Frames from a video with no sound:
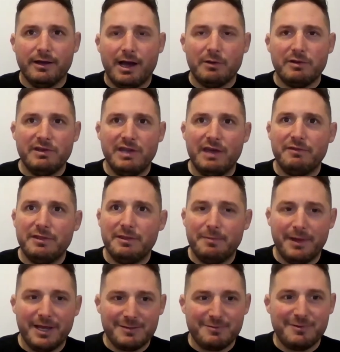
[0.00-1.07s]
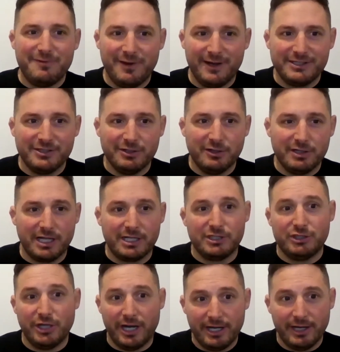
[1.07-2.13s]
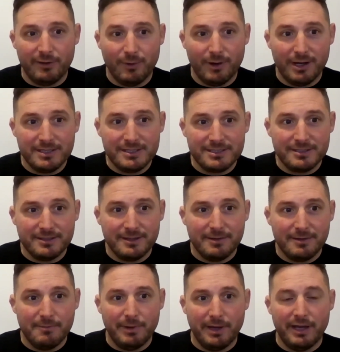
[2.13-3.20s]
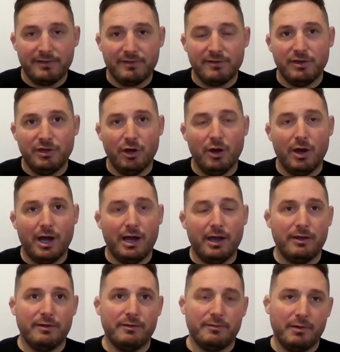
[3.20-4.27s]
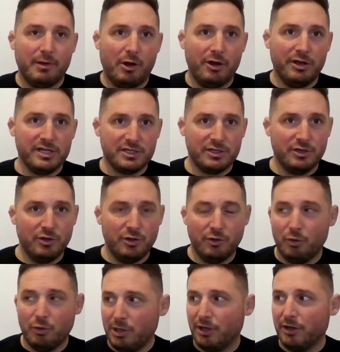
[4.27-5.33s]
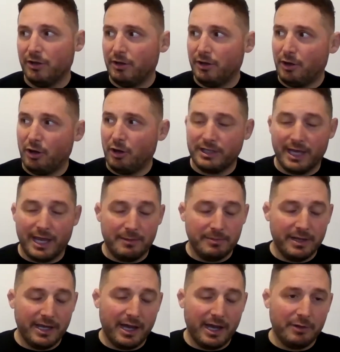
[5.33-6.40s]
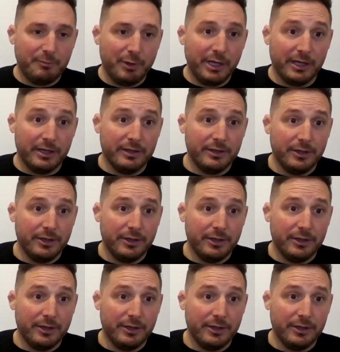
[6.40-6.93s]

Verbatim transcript: I was never the best professional, like training wise, but you know, on a, normally on on game day, I'd bring it.